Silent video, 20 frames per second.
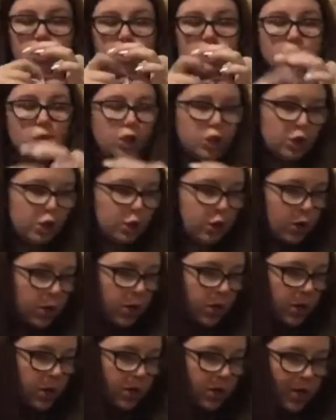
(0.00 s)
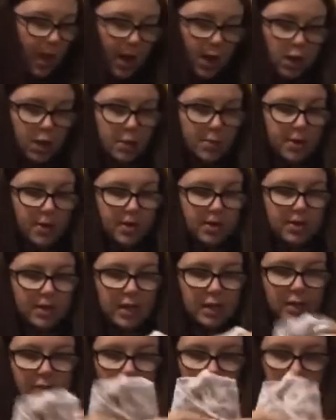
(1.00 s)
too. That come in a
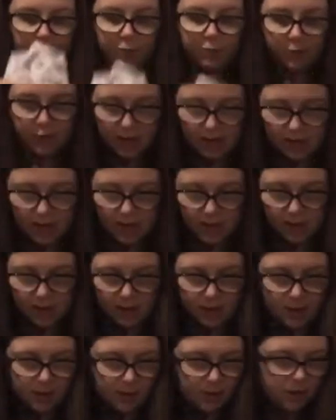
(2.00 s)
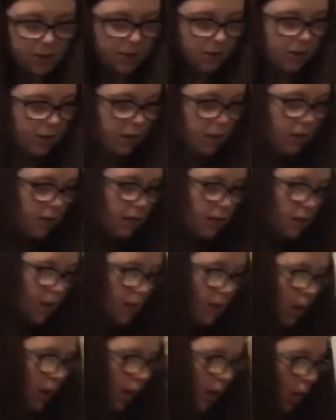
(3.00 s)
set of three.
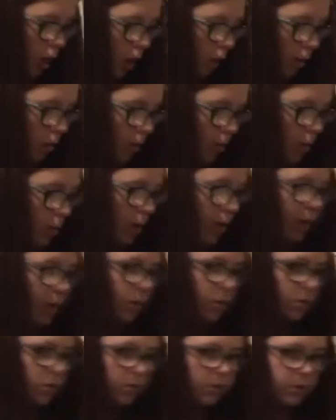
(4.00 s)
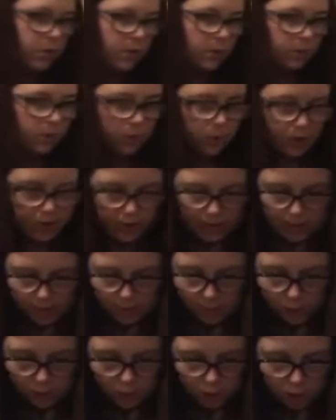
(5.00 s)
I can't remember where that was from. Wait, let me
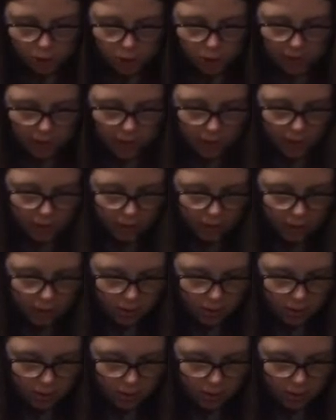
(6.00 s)
just check.